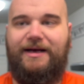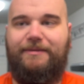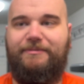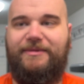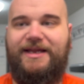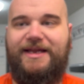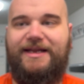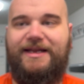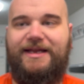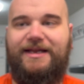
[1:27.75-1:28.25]

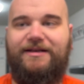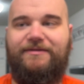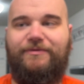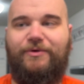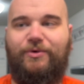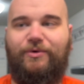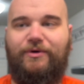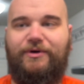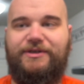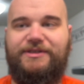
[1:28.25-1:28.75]
In it,
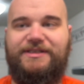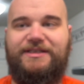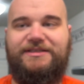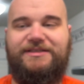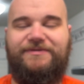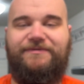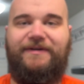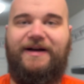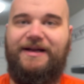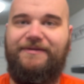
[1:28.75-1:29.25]
of course,
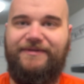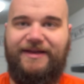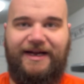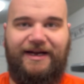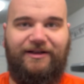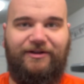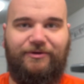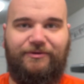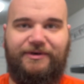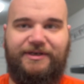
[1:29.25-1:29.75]
it's 5
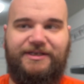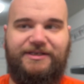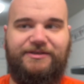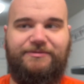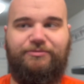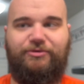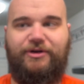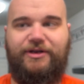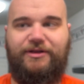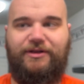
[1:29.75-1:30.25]

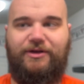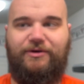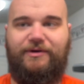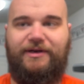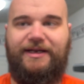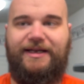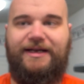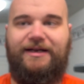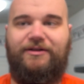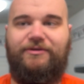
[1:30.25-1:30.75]
calories, pretty low
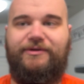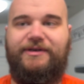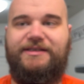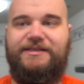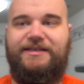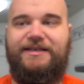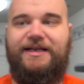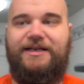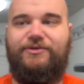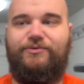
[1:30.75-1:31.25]
on
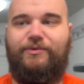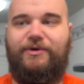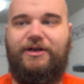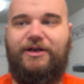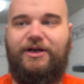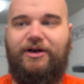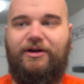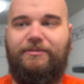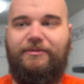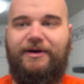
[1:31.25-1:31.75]
calories. It has
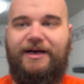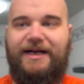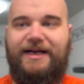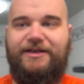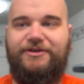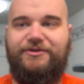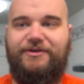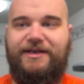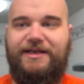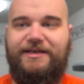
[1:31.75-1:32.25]
1
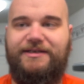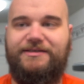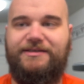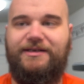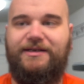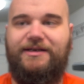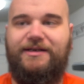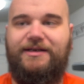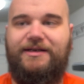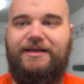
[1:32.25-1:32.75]
carbohydrate,
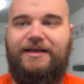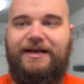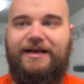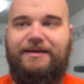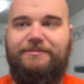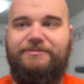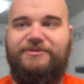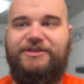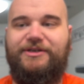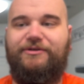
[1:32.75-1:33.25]

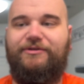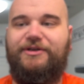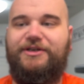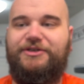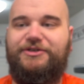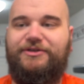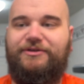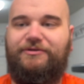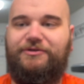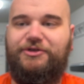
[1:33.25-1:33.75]
0
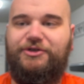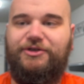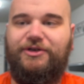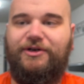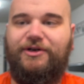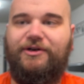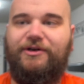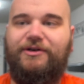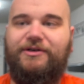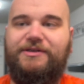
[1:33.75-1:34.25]
additional
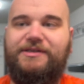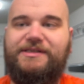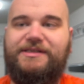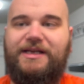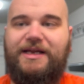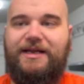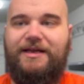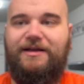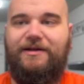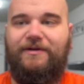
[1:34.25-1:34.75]
sugars.
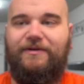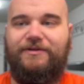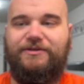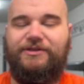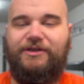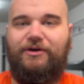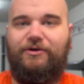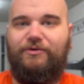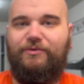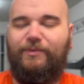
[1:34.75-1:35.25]

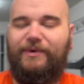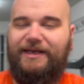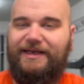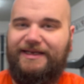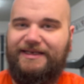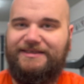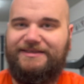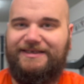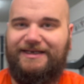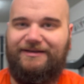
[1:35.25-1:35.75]
So when it
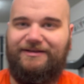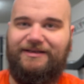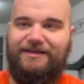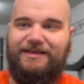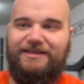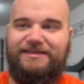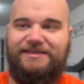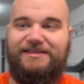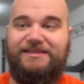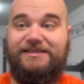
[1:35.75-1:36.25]
gets down to
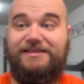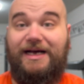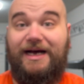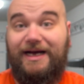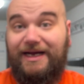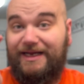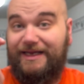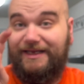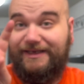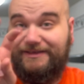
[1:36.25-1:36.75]
the
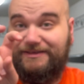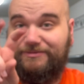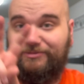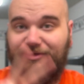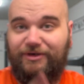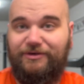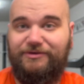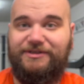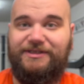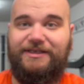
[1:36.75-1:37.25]
size
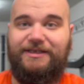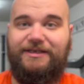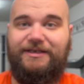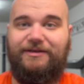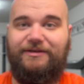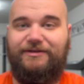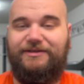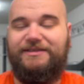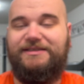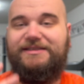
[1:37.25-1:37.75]

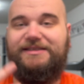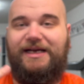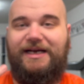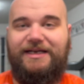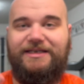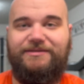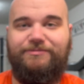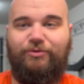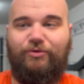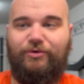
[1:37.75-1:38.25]
protein, the
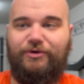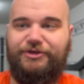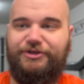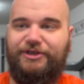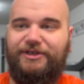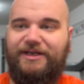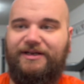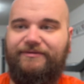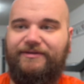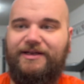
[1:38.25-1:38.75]
size
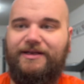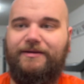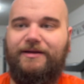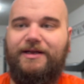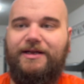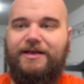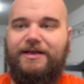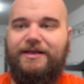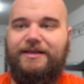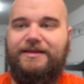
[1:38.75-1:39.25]
portion of it,
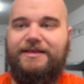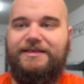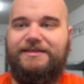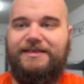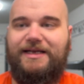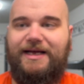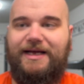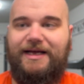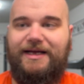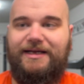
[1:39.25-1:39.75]
this
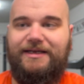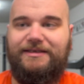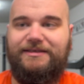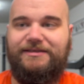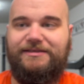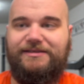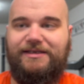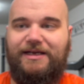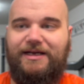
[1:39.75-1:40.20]
has